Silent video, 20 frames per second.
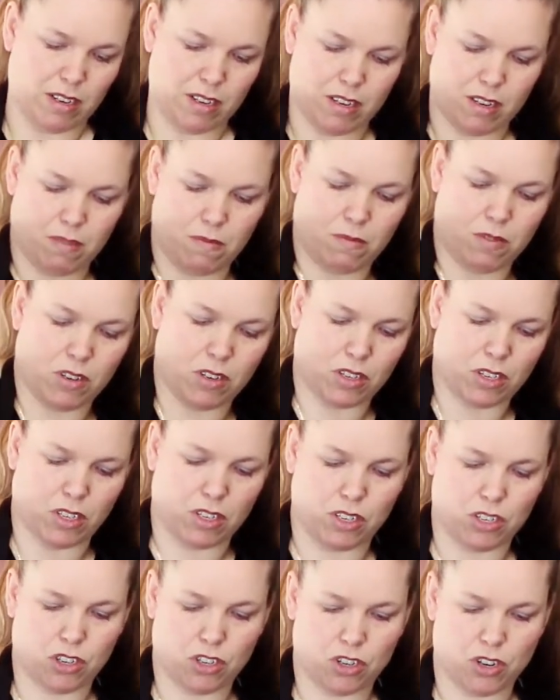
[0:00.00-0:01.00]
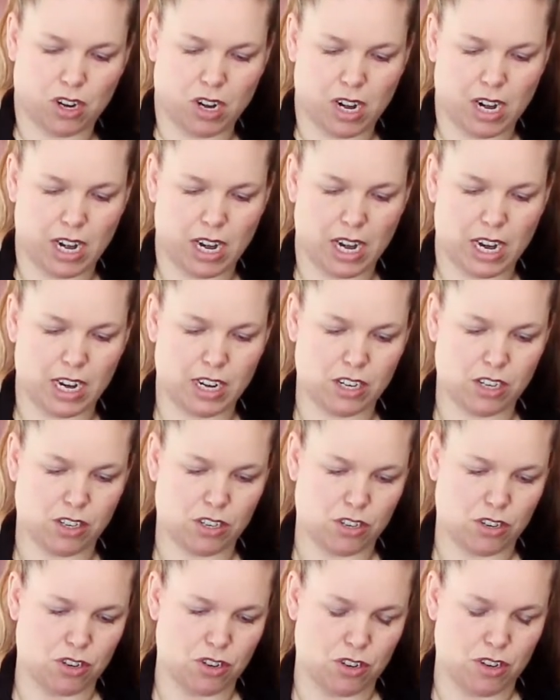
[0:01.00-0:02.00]
I'm just going to try and
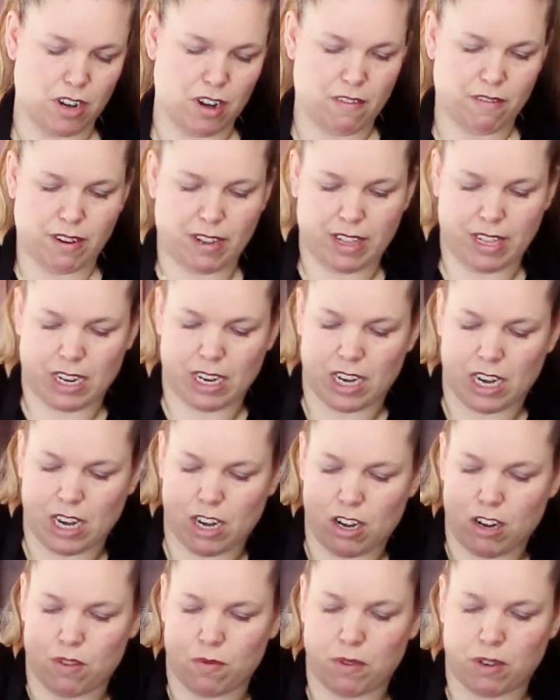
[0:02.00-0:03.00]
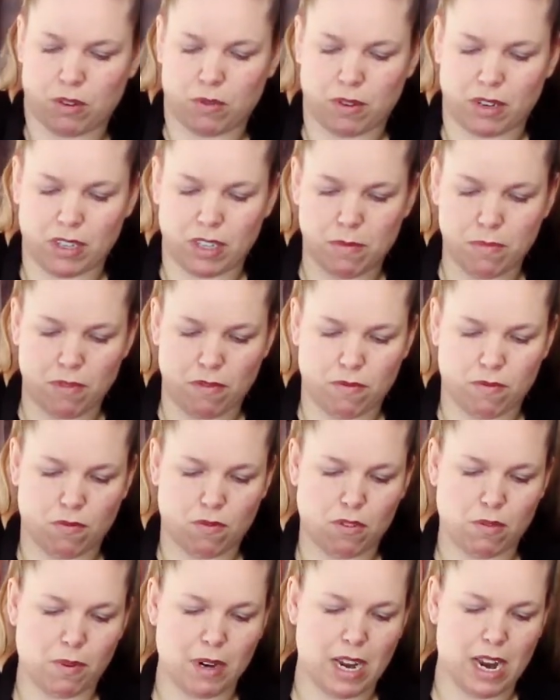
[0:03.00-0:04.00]
turn everything here real quickly
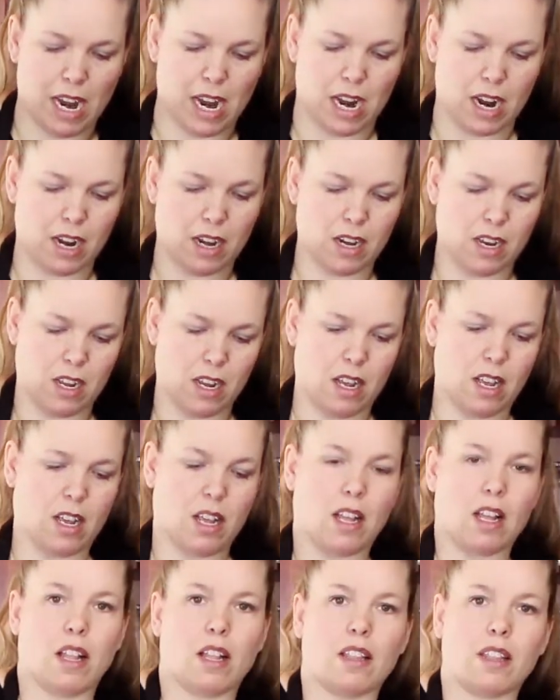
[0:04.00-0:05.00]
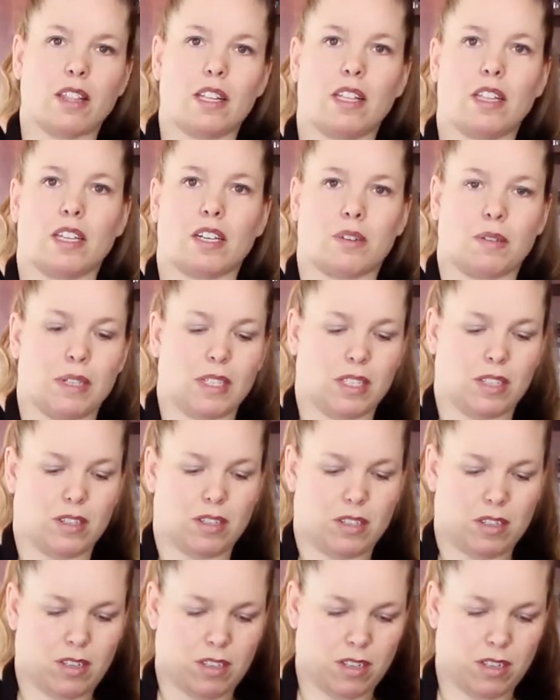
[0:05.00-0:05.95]
before we add the liquids.